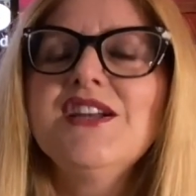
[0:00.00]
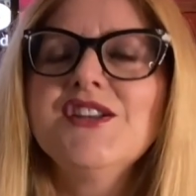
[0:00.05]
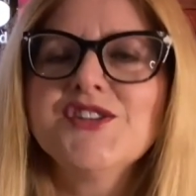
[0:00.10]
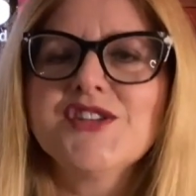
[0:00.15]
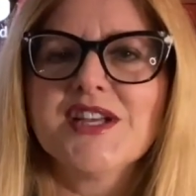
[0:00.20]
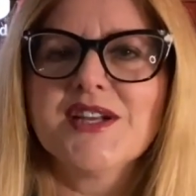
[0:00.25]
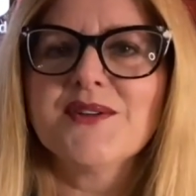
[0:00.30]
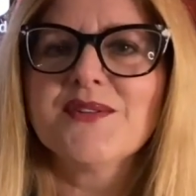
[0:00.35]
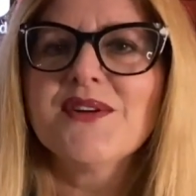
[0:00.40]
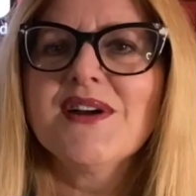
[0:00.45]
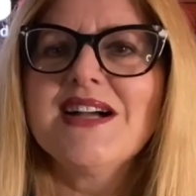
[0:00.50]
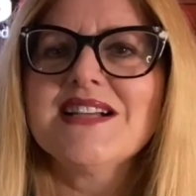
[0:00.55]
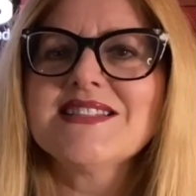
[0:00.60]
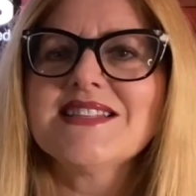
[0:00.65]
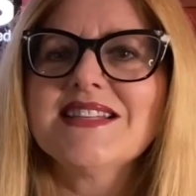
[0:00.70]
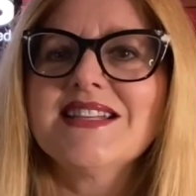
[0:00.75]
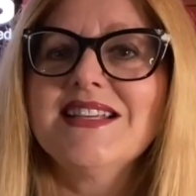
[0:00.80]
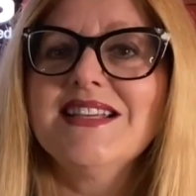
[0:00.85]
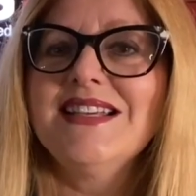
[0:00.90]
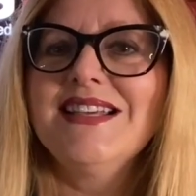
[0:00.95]

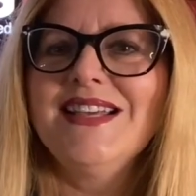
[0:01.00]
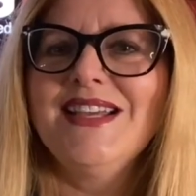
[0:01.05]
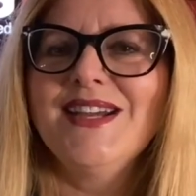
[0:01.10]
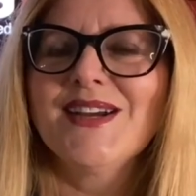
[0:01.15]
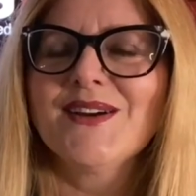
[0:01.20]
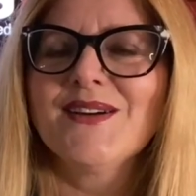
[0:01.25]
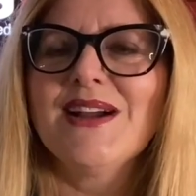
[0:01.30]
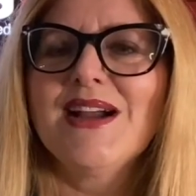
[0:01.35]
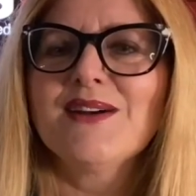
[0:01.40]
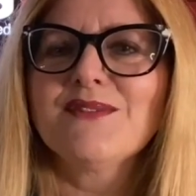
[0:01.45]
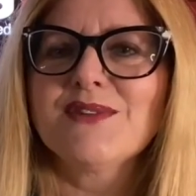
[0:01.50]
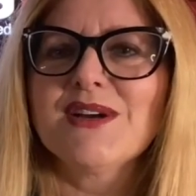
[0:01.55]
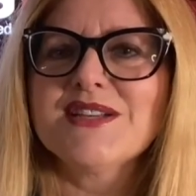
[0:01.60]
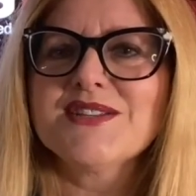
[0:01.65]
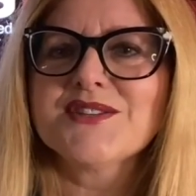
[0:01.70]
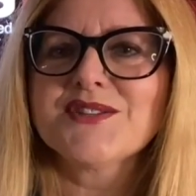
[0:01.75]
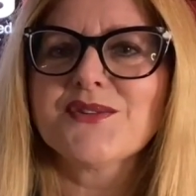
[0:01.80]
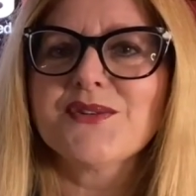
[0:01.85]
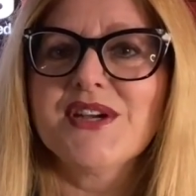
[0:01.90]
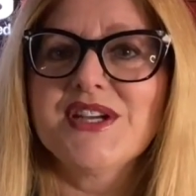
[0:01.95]
generosity here at
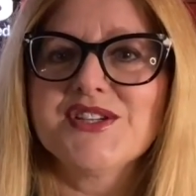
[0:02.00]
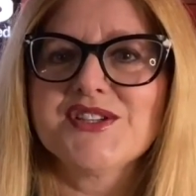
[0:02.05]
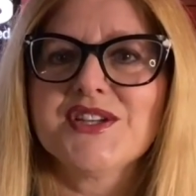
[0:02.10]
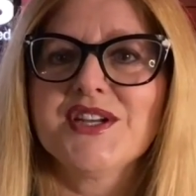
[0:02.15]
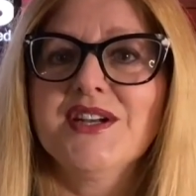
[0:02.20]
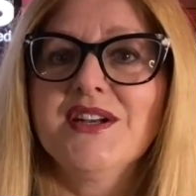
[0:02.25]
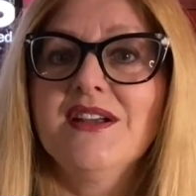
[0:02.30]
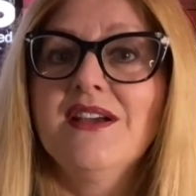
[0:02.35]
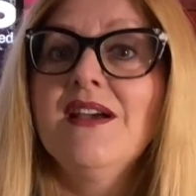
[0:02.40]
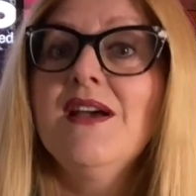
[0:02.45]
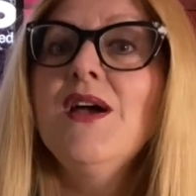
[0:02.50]
Restoration,